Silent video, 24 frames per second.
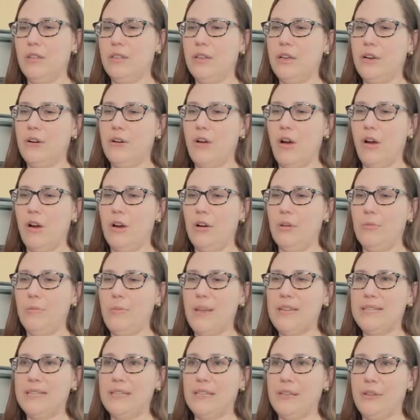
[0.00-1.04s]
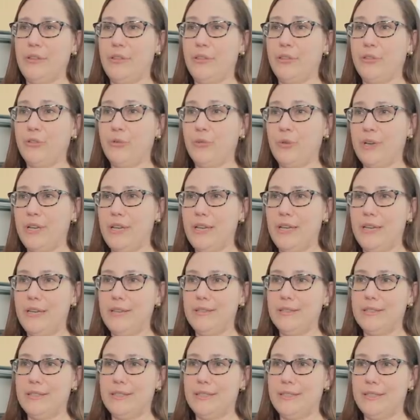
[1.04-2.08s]
There are basically
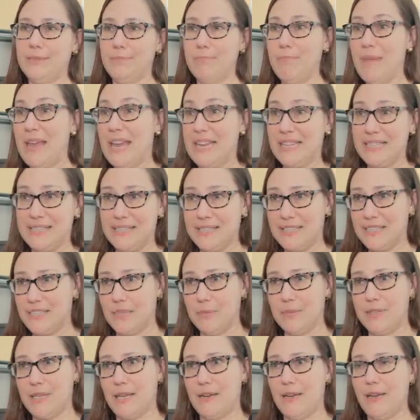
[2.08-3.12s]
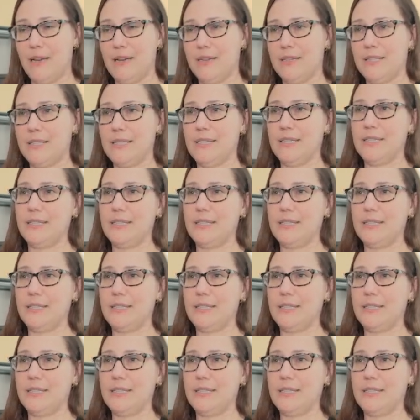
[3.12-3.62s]
three main systems that N S C